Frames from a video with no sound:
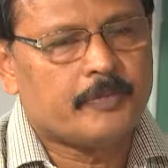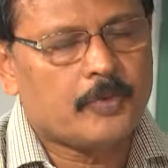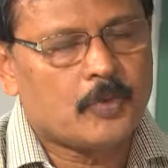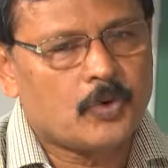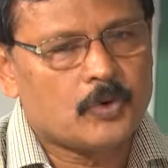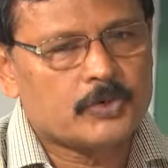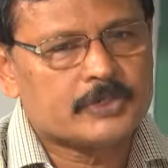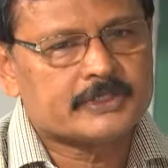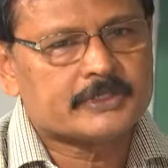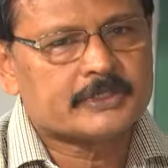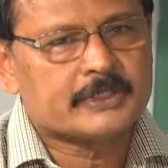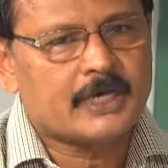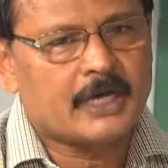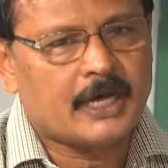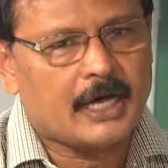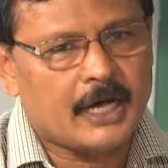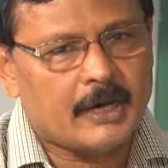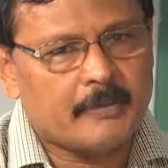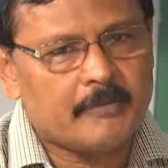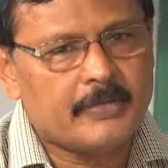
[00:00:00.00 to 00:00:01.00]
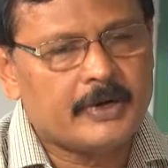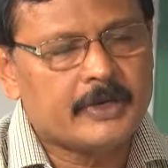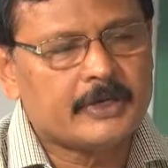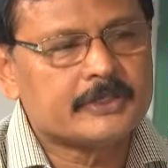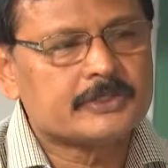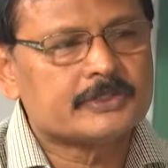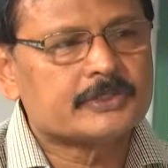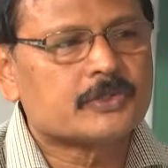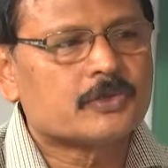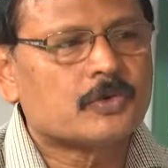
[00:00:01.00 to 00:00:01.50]
ports,
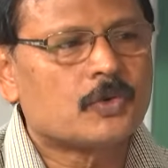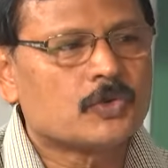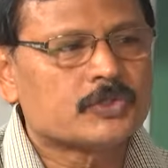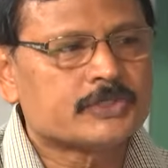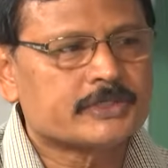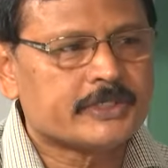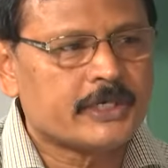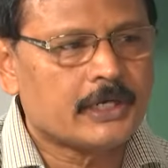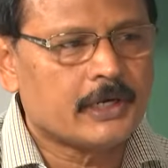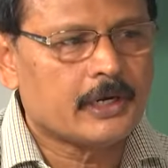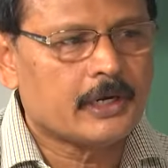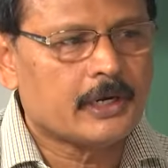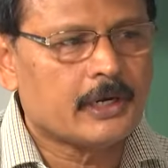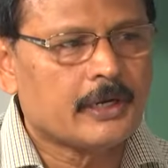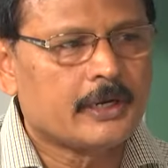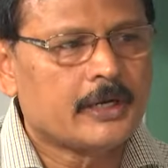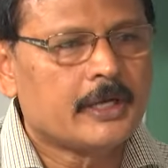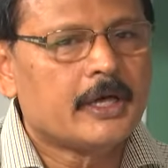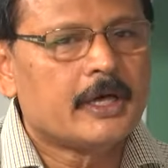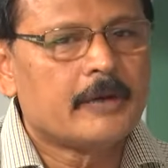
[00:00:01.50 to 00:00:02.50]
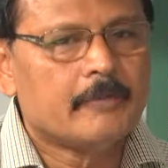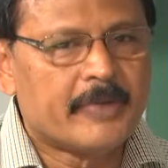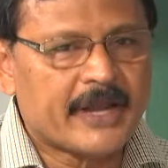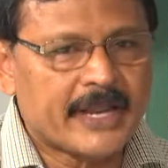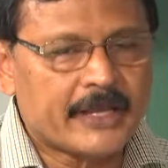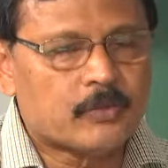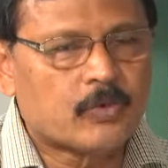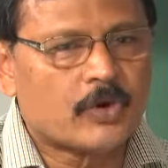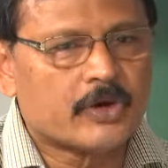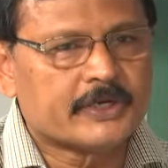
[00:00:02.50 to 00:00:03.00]
harbors, coastal
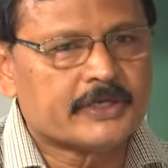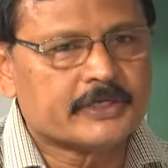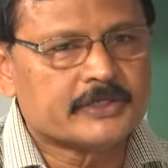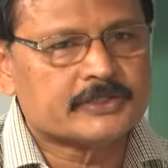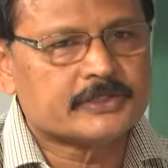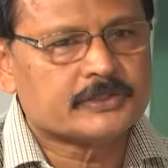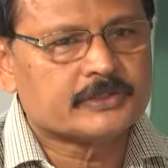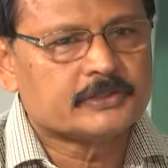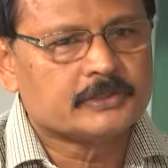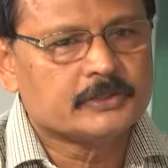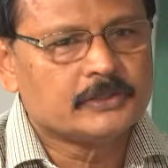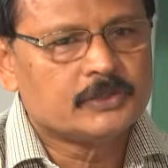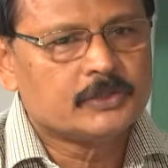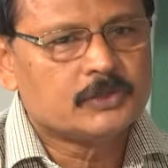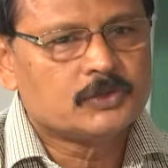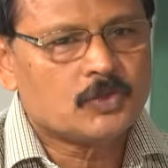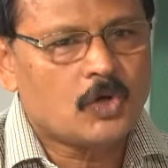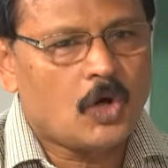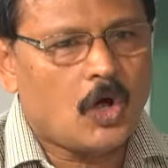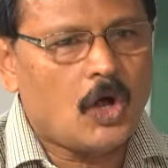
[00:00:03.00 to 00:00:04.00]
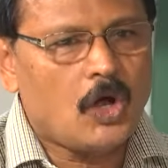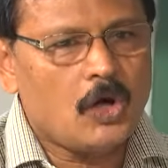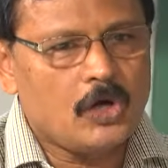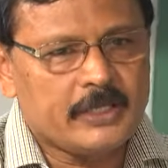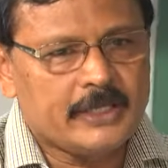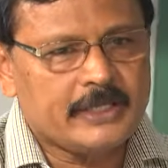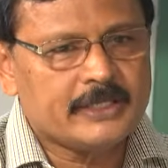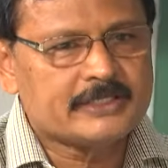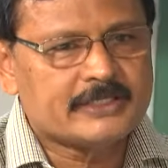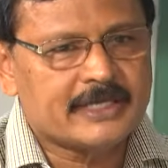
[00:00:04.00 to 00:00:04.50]
breakwaters. So all
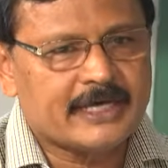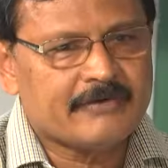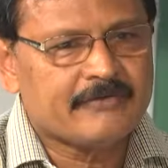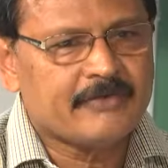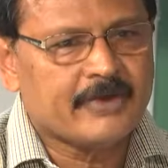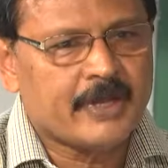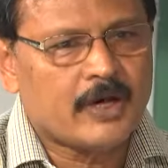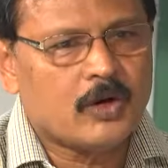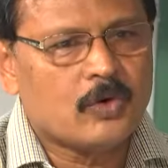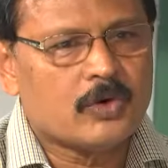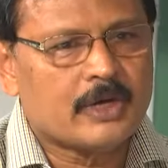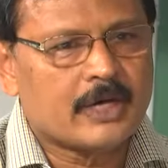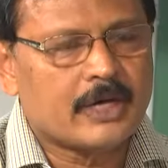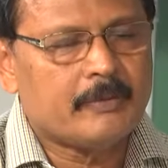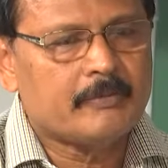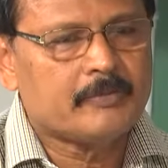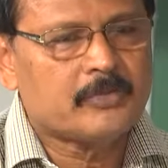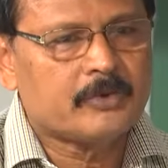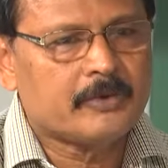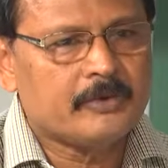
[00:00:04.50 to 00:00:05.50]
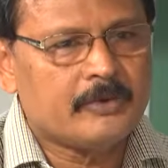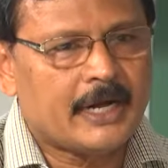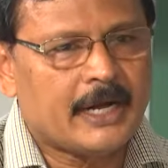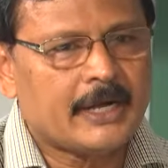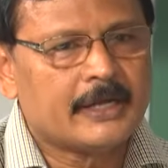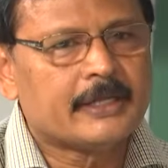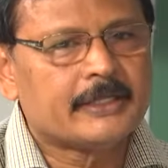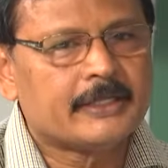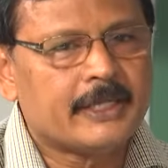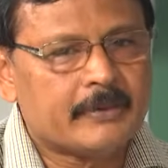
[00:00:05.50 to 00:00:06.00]
these have now come
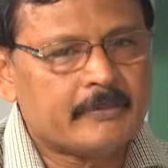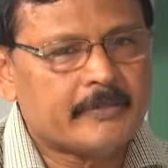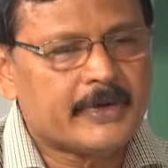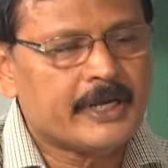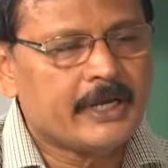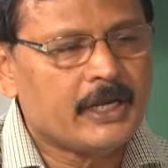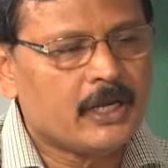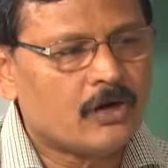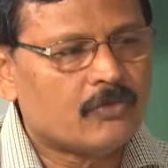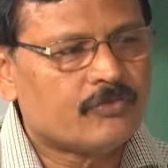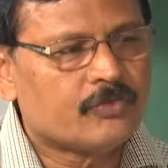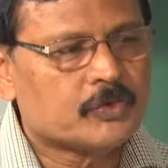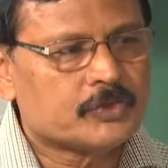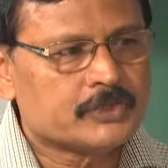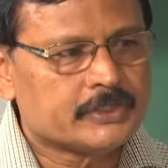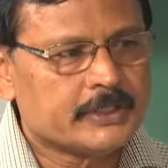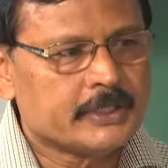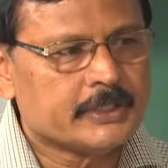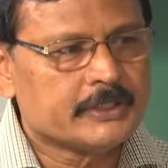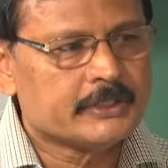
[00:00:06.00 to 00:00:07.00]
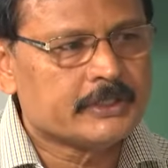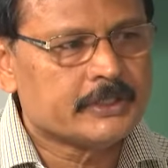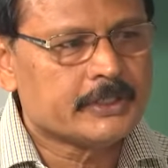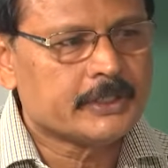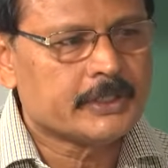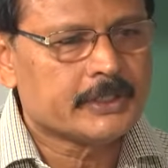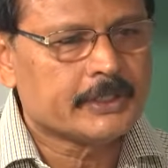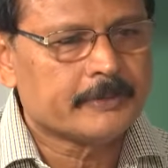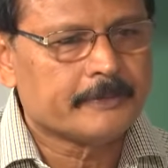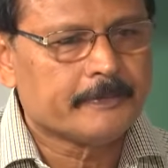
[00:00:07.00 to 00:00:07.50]
under the umbrella of ocean engineering.
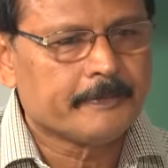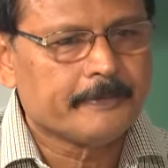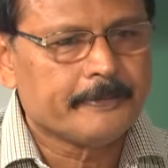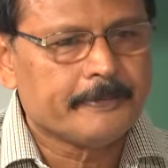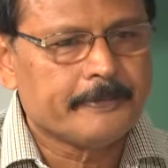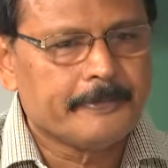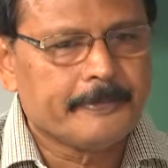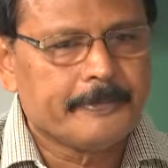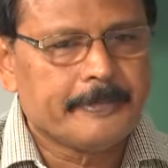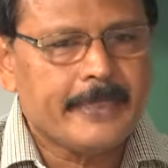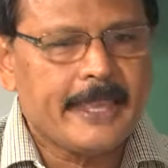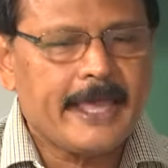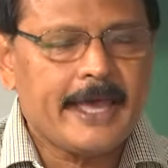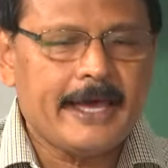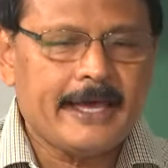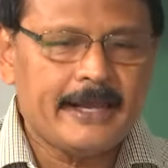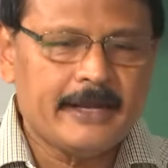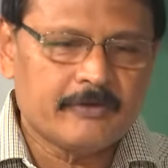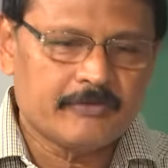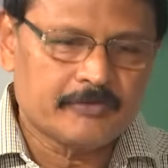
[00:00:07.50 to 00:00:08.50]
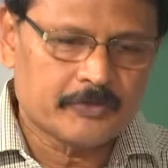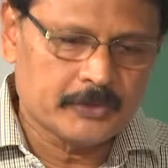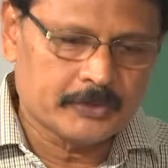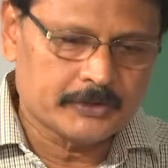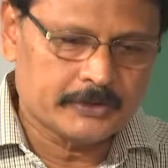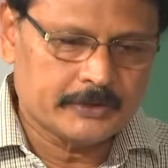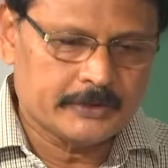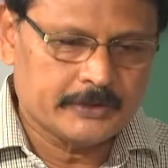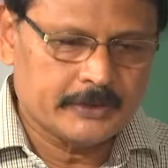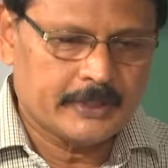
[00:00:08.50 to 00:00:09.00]
And of
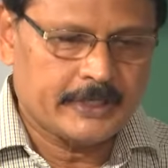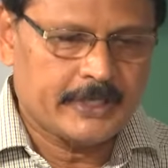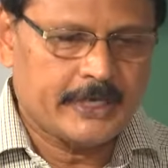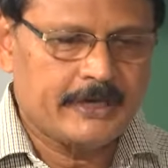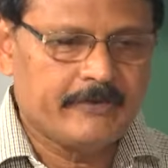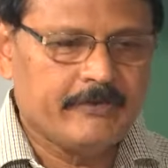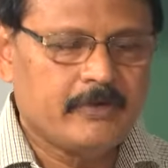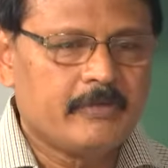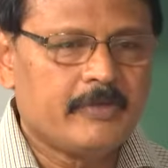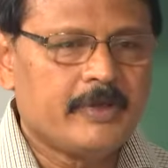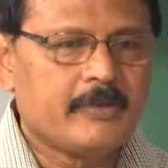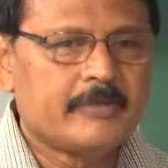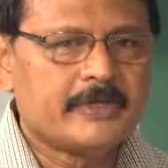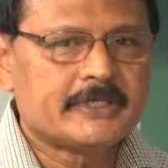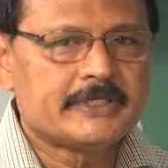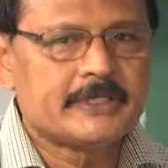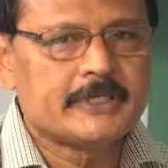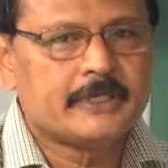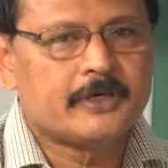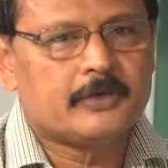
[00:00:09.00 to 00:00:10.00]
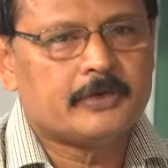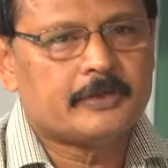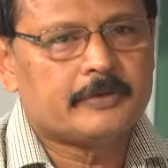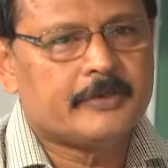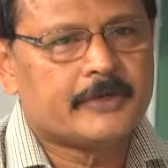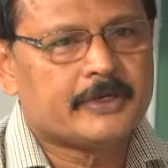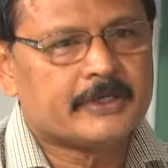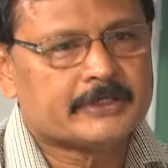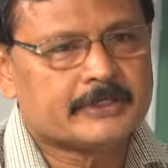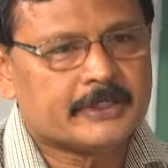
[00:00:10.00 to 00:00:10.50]
course, I will be missing out
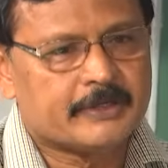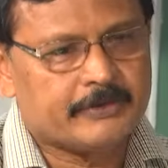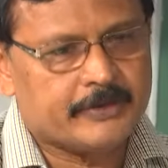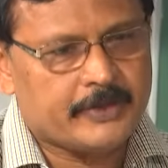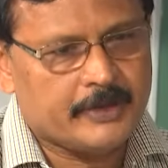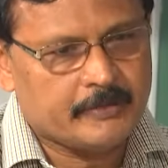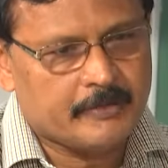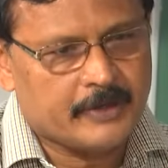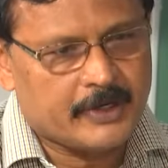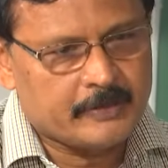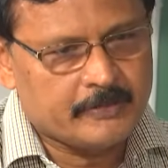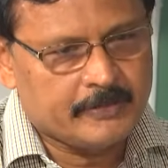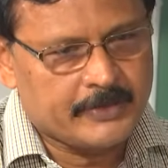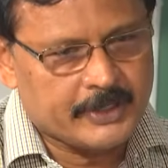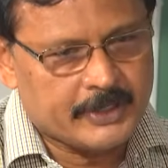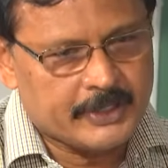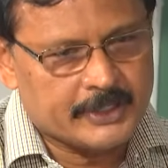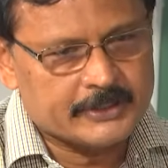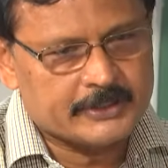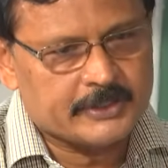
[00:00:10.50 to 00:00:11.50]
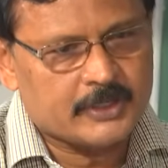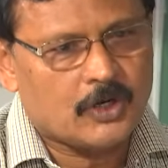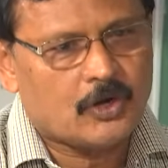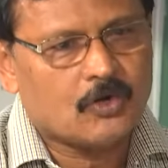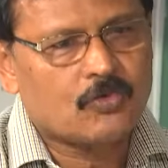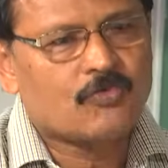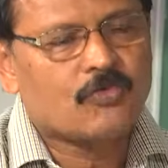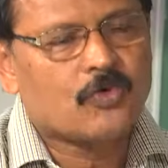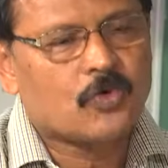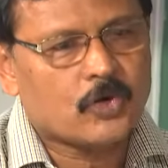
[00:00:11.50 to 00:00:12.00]
because our department has
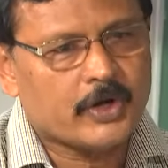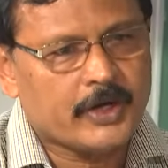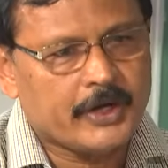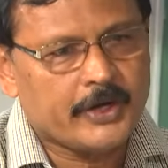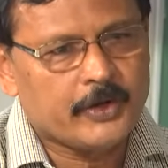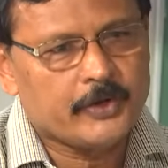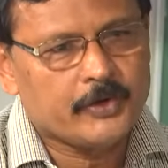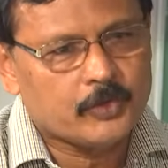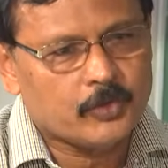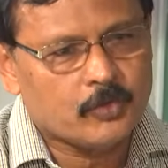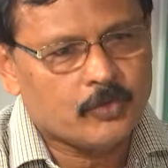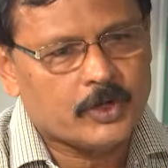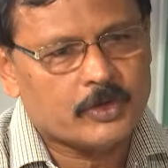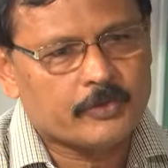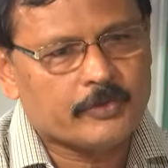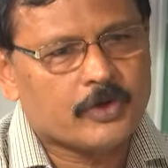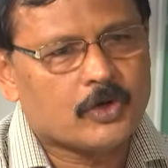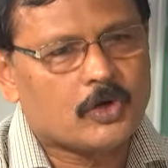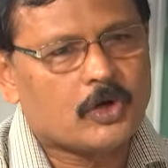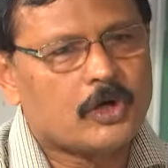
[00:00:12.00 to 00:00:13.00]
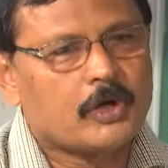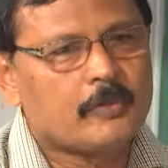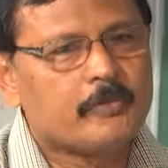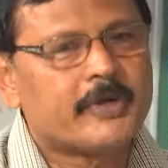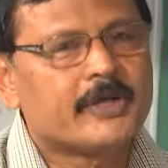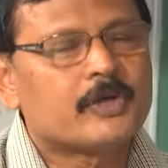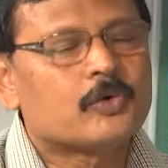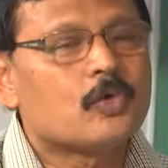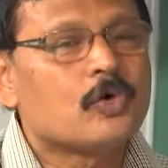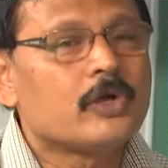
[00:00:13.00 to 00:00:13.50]
now forayed into what we call
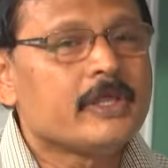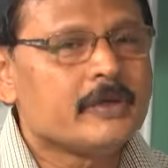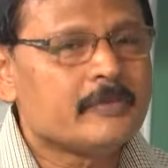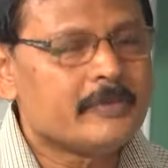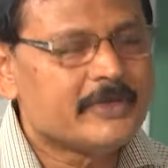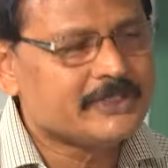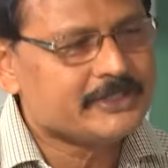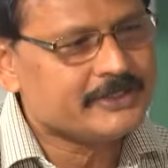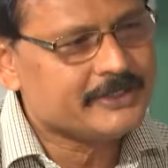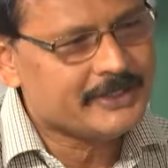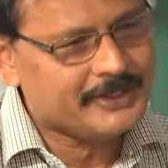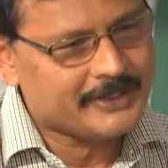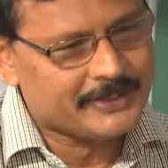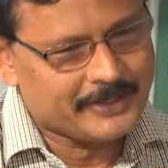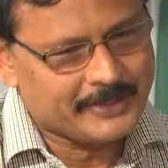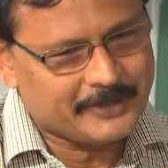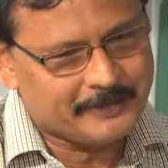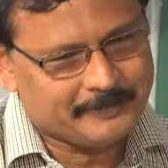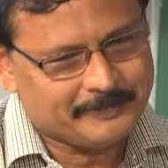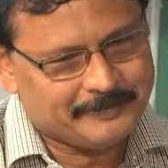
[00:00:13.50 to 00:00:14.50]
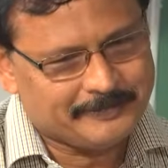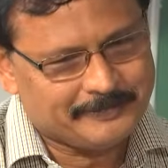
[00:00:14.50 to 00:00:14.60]
petroleum engineering.